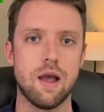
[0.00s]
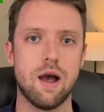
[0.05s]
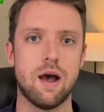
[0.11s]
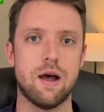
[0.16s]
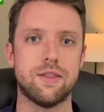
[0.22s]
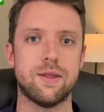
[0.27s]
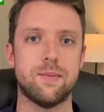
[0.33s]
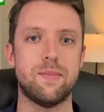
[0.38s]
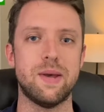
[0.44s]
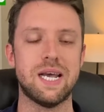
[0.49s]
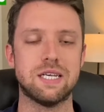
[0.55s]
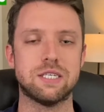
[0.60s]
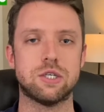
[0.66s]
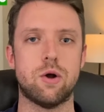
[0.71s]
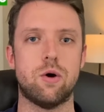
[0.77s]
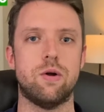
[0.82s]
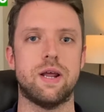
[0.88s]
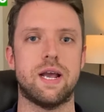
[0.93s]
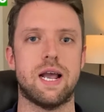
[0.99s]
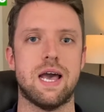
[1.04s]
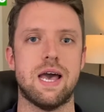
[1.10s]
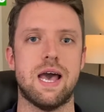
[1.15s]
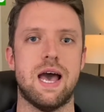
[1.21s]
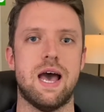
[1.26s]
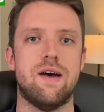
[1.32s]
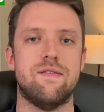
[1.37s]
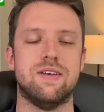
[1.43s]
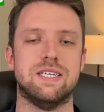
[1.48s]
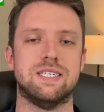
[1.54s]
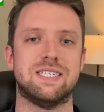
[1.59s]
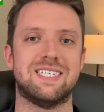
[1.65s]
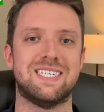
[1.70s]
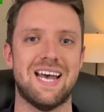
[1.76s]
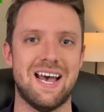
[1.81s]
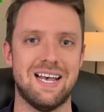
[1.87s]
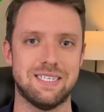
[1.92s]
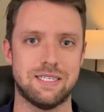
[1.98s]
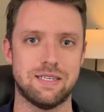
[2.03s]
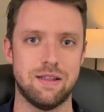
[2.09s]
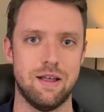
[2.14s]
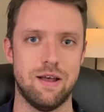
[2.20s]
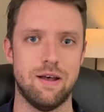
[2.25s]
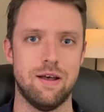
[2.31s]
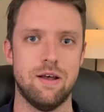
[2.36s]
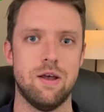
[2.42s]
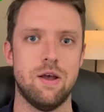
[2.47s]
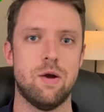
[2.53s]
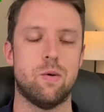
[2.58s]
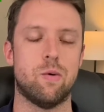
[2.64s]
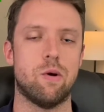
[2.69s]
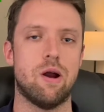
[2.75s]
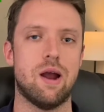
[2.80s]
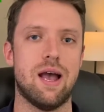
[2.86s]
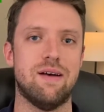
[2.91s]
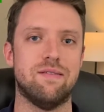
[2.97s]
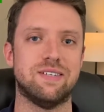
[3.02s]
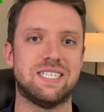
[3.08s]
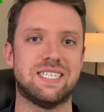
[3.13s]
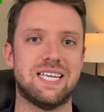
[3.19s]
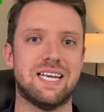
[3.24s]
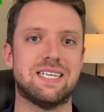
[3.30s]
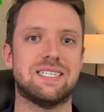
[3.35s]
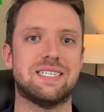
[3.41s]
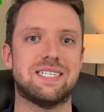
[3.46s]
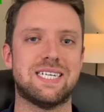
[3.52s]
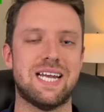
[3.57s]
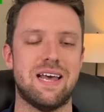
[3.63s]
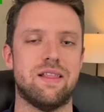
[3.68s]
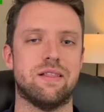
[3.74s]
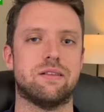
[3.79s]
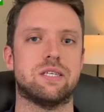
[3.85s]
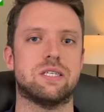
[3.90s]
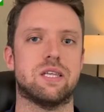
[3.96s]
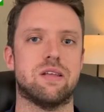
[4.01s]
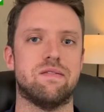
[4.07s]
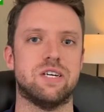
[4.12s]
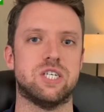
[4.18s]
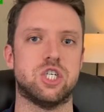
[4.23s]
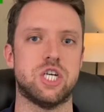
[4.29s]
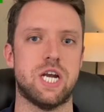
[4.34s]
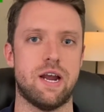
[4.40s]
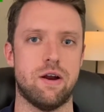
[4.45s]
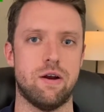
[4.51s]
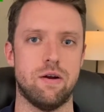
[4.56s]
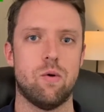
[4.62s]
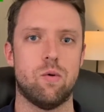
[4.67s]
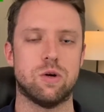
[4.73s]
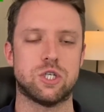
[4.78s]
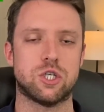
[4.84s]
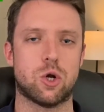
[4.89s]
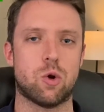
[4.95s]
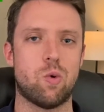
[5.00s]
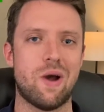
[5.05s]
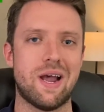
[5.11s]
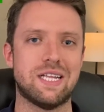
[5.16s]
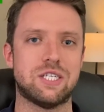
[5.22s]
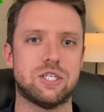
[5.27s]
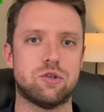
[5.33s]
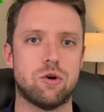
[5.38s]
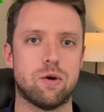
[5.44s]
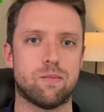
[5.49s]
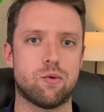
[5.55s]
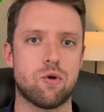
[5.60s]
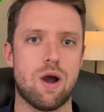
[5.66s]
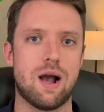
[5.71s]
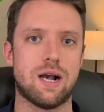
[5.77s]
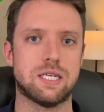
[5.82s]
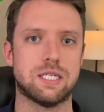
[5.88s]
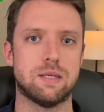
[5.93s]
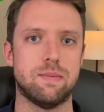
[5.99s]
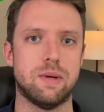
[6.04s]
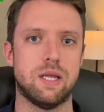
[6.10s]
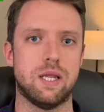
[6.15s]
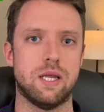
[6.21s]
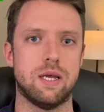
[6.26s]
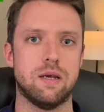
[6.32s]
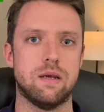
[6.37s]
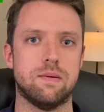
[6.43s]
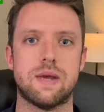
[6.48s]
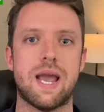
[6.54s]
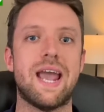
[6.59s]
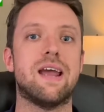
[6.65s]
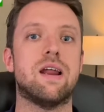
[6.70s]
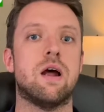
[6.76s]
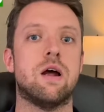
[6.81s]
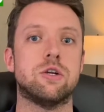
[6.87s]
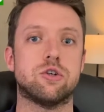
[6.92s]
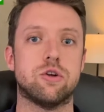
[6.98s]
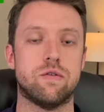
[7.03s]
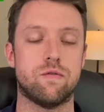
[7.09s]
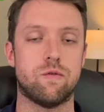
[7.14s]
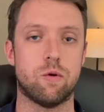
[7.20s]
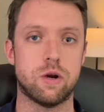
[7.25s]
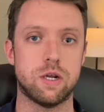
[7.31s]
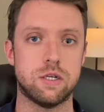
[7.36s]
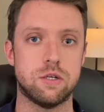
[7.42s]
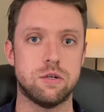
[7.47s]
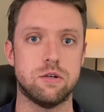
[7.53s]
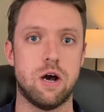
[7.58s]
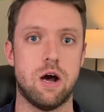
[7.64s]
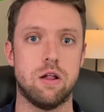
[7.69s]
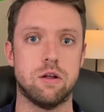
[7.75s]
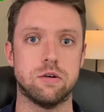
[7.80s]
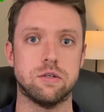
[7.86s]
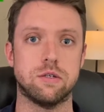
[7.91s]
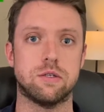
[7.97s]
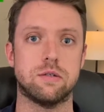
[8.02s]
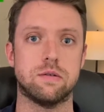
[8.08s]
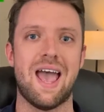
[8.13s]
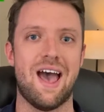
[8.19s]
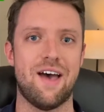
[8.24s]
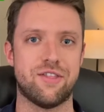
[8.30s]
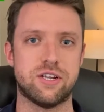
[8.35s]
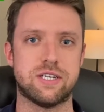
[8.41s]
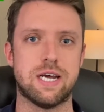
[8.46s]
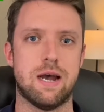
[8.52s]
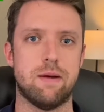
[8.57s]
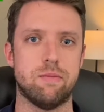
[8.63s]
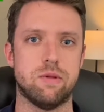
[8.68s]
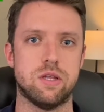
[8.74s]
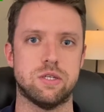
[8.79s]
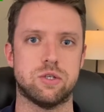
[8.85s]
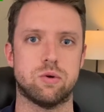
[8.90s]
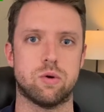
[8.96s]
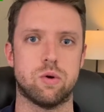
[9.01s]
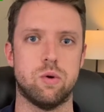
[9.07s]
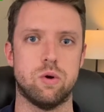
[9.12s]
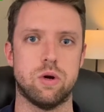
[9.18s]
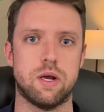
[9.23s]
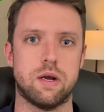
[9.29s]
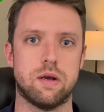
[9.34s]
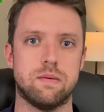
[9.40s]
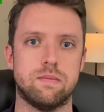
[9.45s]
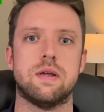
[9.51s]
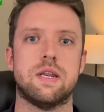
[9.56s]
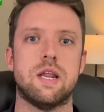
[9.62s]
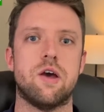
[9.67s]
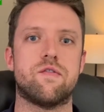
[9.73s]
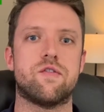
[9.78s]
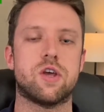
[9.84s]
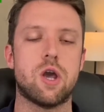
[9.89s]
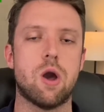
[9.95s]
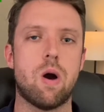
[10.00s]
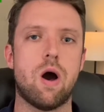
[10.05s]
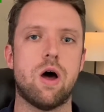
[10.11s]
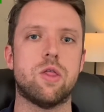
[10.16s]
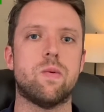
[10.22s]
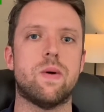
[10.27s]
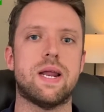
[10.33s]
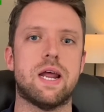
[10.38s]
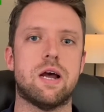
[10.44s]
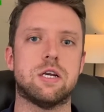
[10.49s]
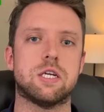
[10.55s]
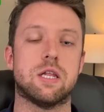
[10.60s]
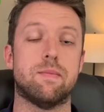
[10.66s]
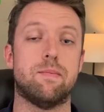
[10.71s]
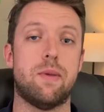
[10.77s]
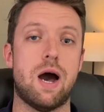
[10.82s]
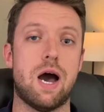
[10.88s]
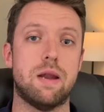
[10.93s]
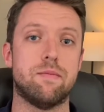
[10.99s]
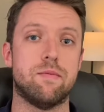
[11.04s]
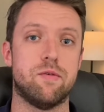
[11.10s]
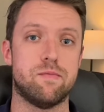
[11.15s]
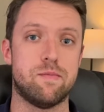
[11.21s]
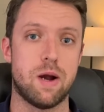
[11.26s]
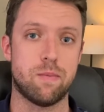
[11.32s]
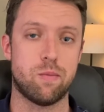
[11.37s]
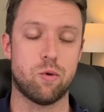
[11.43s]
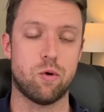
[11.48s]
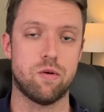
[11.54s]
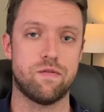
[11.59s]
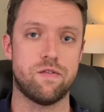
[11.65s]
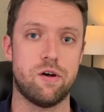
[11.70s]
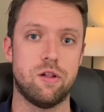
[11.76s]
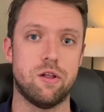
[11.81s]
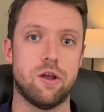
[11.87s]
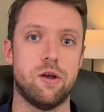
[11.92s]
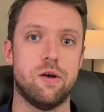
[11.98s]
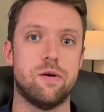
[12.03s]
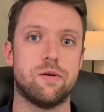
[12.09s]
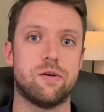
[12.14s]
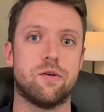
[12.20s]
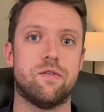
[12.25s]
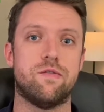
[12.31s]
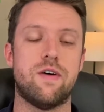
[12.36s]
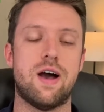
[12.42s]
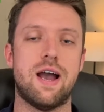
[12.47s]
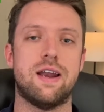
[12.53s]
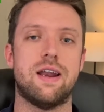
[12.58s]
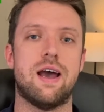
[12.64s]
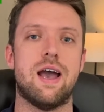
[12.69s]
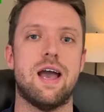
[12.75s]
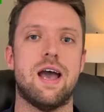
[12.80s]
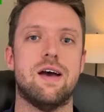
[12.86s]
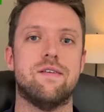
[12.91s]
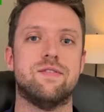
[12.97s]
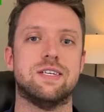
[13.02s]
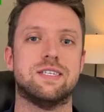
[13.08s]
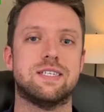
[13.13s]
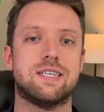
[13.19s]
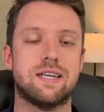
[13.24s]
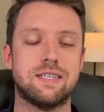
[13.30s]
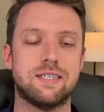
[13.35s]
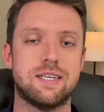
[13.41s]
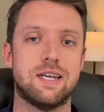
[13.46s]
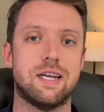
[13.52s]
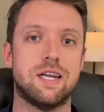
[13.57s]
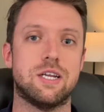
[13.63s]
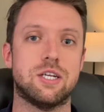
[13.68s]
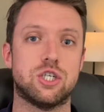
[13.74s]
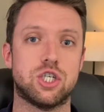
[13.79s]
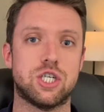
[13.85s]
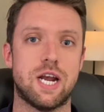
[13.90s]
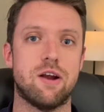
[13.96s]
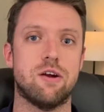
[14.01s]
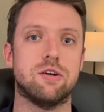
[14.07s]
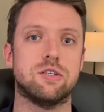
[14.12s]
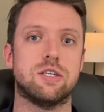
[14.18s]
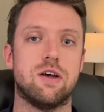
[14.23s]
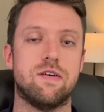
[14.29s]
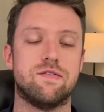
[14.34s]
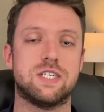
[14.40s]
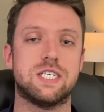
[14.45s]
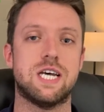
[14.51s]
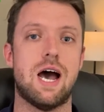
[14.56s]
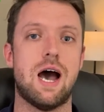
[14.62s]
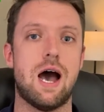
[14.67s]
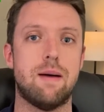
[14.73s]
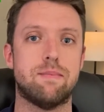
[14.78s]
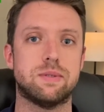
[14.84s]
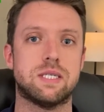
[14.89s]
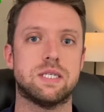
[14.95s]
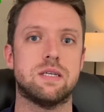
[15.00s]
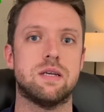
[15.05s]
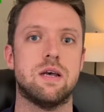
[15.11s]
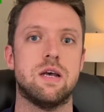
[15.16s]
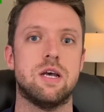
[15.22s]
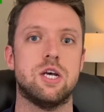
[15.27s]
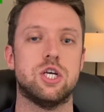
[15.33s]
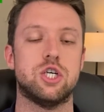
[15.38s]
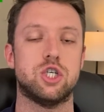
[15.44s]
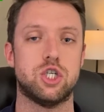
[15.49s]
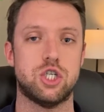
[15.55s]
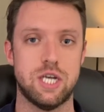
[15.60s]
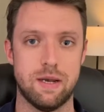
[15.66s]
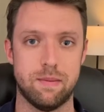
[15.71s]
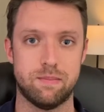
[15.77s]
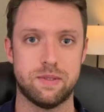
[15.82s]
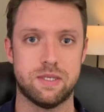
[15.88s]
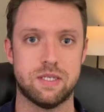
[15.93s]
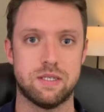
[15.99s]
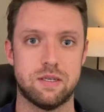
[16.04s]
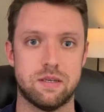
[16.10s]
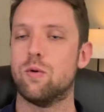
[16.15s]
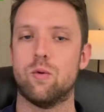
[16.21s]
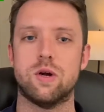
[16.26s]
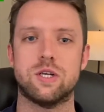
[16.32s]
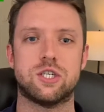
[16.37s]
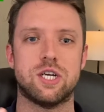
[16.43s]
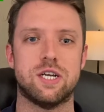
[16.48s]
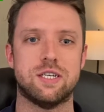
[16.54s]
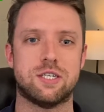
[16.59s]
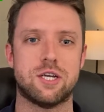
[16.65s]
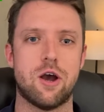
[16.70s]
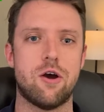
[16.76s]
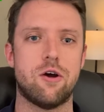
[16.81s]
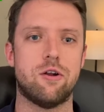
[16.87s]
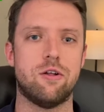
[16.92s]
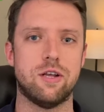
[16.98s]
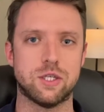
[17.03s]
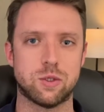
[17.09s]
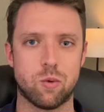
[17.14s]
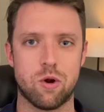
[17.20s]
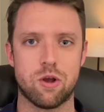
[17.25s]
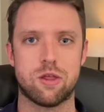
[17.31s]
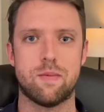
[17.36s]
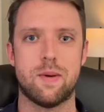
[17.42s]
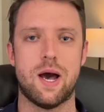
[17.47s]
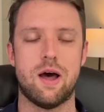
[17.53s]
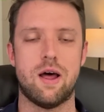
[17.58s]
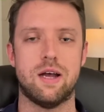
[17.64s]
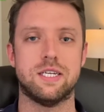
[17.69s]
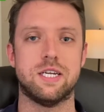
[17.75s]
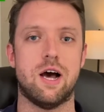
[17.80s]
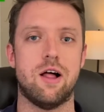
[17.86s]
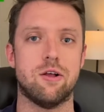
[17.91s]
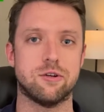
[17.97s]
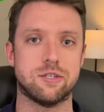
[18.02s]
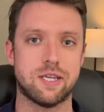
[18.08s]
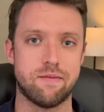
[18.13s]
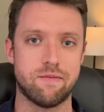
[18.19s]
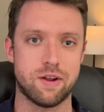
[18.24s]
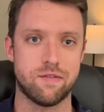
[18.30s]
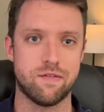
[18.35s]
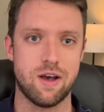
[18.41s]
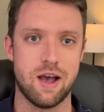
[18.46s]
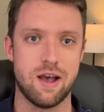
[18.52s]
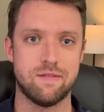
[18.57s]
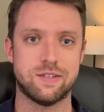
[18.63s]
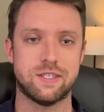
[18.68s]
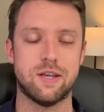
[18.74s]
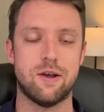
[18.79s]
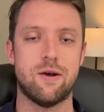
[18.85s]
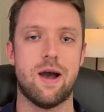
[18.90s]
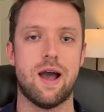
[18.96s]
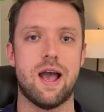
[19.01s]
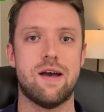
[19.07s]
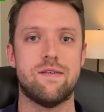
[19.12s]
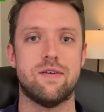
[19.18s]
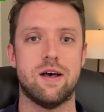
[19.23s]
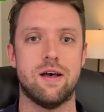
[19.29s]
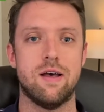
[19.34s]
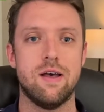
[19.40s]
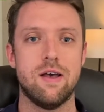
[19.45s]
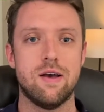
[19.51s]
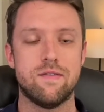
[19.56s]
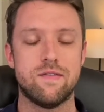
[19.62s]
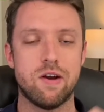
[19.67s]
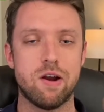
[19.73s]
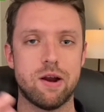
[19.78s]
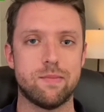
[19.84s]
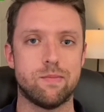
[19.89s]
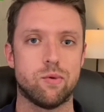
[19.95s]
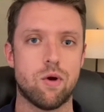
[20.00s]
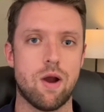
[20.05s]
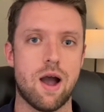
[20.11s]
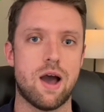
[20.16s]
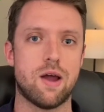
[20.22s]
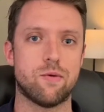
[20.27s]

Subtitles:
The biggest holding I have is Tesla, where I have 6/10 of a share, which equates to approximately $842 at the time of this recording. Now, if you go all the way down to the bottom of my portfolio, you'll find I have 16 shares of Tops Ships, which in total is worth about $1.75. So I have a very broad